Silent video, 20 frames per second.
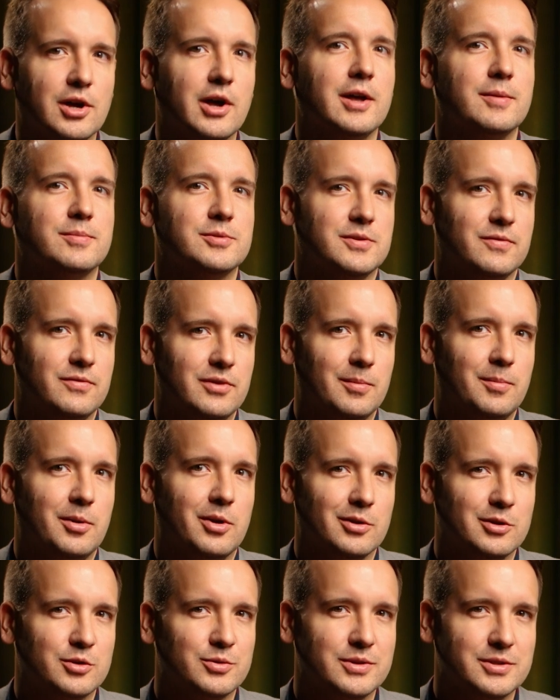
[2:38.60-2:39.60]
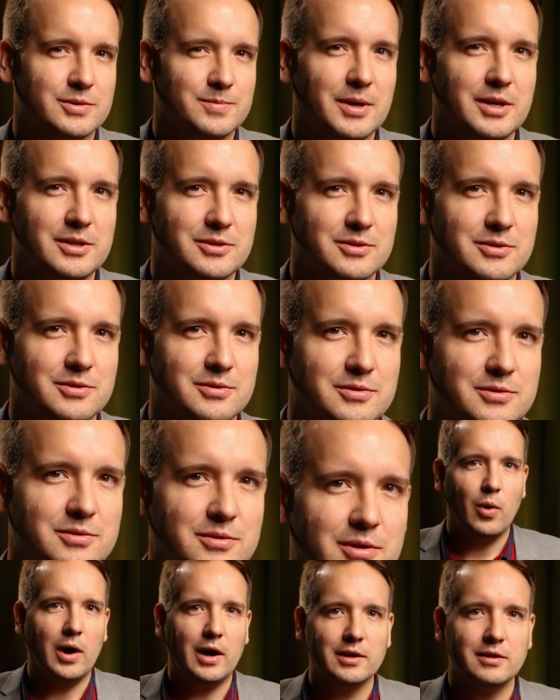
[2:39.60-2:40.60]
types of laboratory spaces.
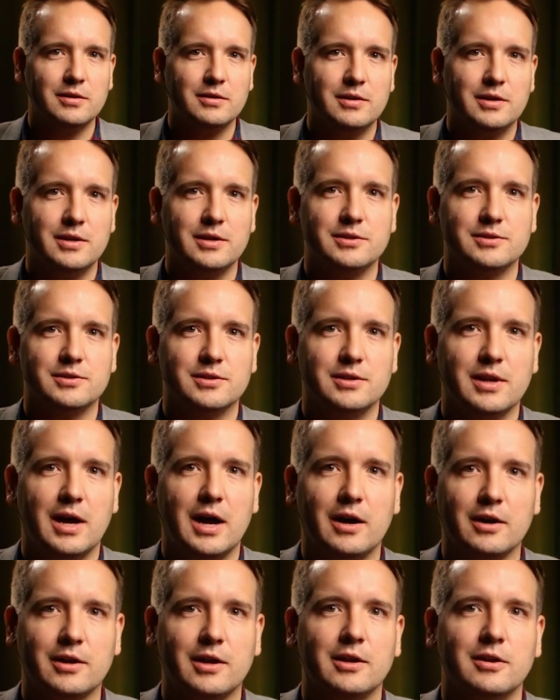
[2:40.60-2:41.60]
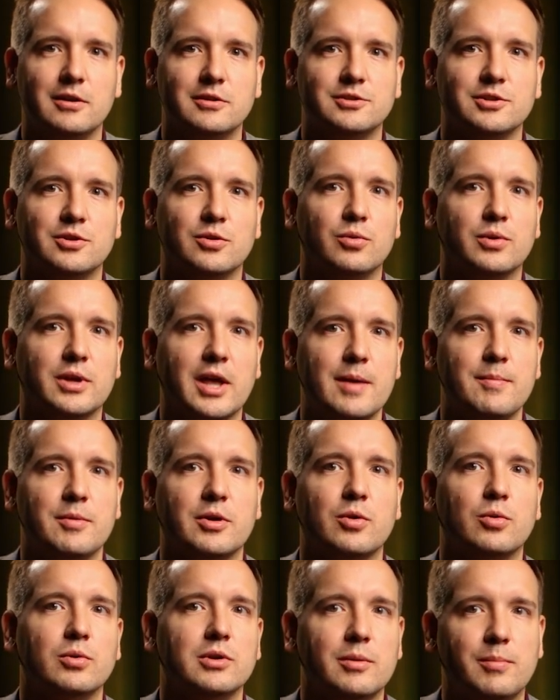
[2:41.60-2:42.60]
One is an archaeological
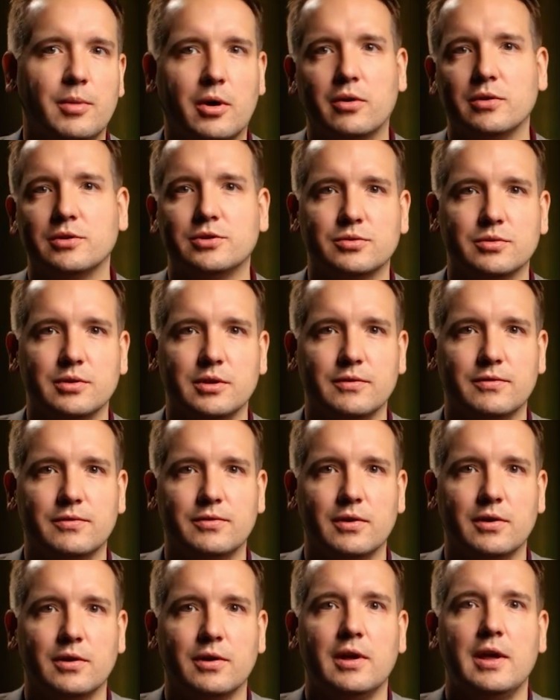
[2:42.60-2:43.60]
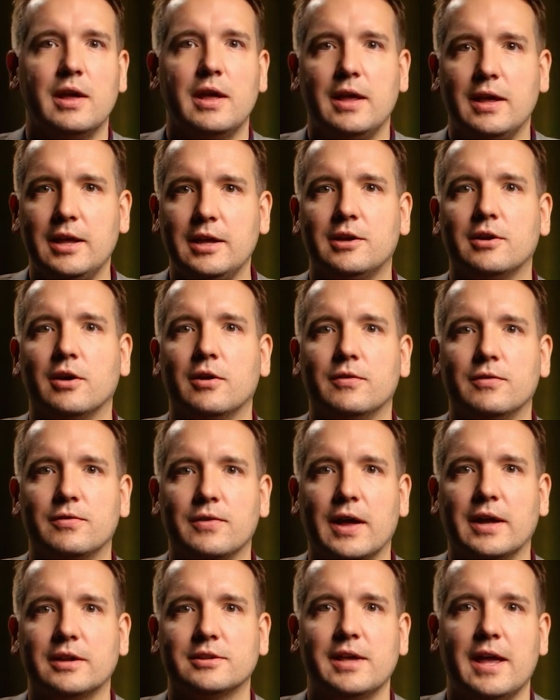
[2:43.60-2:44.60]
chemical laboratory for
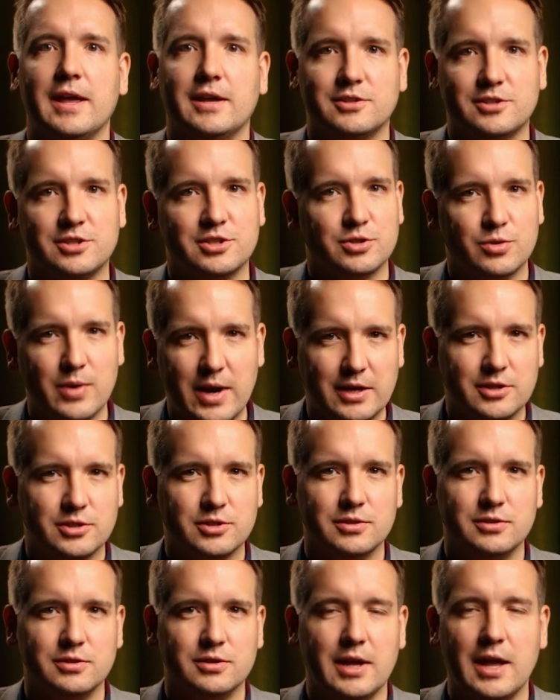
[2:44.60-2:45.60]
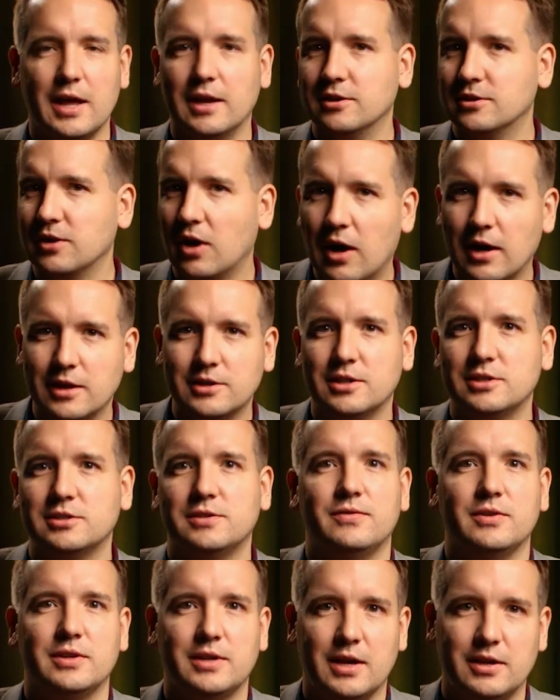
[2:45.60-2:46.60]
ecofact extraction and
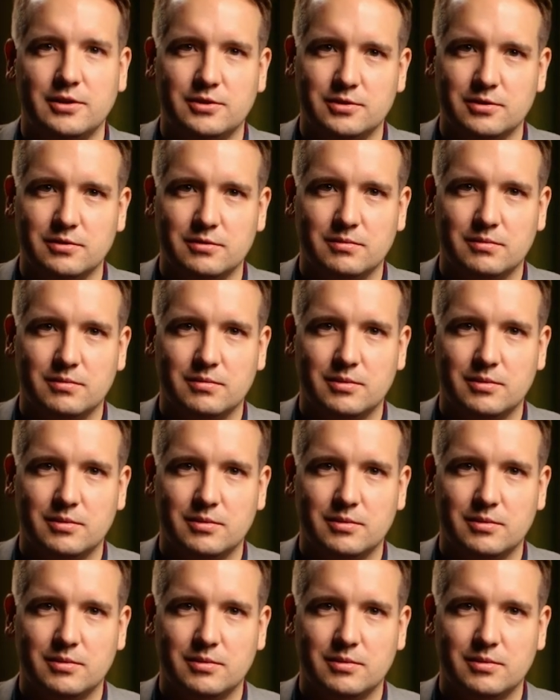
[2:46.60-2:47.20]
identification.